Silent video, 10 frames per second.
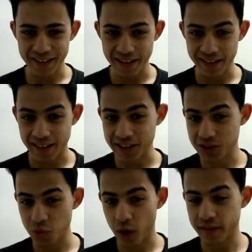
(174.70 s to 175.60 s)
That's
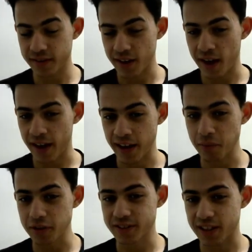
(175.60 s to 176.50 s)
what
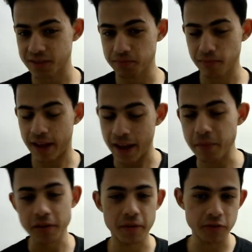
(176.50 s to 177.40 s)
enables
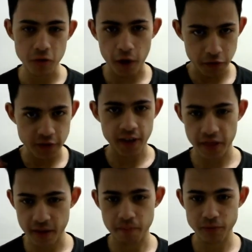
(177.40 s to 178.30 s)
me to understand
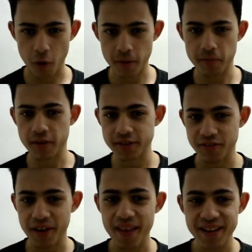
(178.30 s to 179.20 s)
the topic, because,
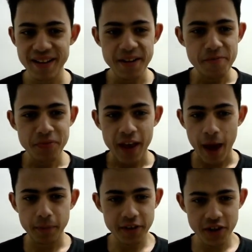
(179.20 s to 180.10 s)
right?
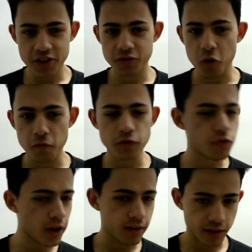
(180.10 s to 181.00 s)
Applications often
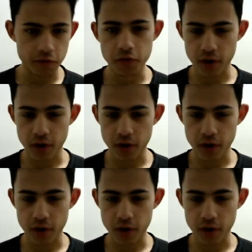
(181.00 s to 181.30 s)
run in a different